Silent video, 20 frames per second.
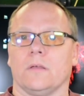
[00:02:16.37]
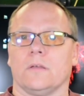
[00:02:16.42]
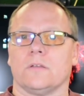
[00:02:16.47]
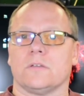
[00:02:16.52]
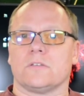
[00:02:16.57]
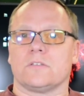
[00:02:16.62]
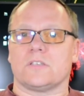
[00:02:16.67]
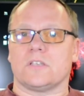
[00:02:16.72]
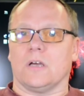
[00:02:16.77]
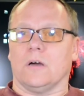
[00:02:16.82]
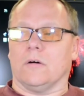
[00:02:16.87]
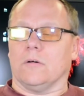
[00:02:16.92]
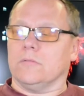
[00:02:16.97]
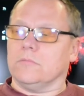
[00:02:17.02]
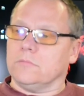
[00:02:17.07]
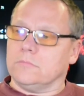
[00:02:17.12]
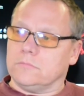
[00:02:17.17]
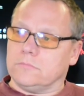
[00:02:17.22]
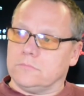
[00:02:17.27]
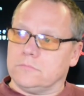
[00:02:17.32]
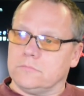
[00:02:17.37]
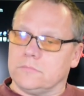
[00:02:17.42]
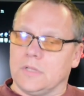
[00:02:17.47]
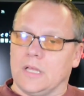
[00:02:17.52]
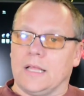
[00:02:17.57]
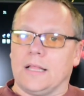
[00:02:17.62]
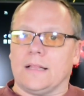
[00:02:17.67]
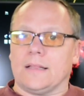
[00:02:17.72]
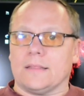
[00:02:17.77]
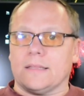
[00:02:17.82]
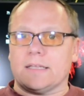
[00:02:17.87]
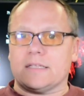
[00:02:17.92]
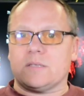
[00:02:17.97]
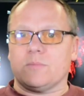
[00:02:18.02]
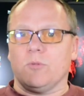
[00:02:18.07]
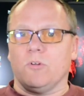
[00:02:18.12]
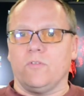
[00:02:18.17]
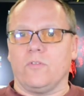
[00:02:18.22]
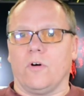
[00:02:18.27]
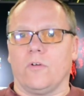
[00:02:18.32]
So let's
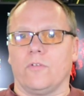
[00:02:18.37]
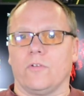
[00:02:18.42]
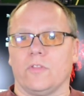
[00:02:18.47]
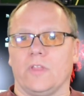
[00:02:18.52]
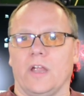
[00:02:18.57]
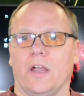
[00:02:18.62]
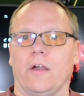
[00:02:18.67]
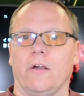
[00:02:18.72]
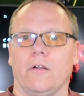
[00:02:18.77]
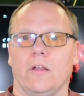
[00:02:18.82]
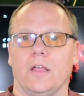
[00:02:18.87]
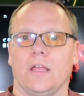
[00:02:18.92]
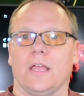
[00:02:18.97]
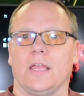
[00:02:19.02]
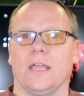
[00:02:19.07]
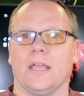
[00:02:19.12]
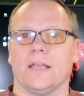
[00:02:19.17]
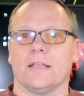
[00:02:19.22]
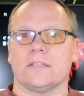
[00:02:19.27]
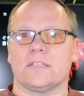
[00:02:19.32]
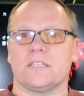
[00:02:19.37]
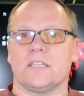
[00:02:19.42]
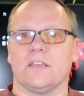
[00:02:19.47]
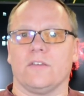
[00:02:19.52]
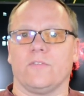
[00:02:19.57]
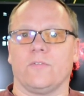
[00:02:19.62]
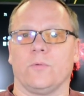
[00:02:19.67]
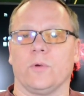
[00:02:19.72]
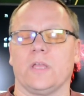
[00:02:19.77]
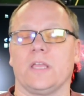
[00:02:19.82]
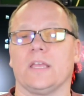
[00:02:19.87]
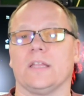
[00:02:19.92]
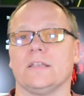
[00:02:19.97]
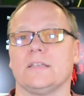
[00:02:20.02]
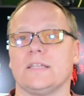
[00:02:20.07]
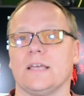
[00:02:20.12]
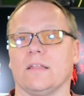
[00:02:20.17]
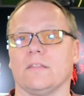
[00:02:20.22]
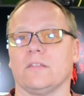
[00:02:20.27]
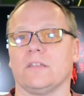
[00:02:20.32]
move over there and see if we can
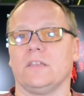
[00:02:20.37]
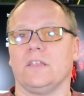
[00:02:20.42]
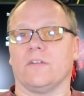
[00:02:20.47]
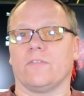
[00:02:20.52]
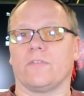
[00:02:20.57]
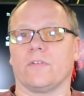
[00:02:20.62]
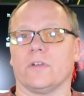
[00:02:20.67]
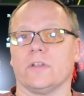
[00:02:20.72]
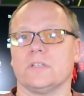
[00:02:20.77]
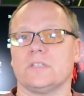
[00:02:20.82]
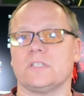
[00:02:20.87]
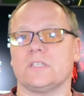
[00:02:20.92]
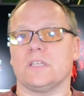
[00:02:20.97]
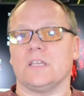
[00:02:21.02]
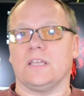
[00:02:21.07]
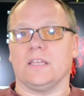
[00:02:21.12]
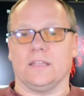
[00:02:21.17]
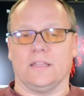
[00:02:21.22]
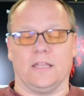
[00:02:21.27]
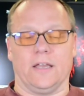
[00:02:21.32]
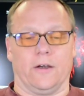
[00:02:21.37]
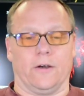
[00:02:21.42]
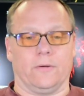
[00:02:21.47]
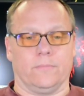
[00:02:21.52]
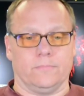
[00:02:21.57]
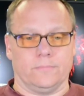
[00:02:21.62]
tell the difference in there.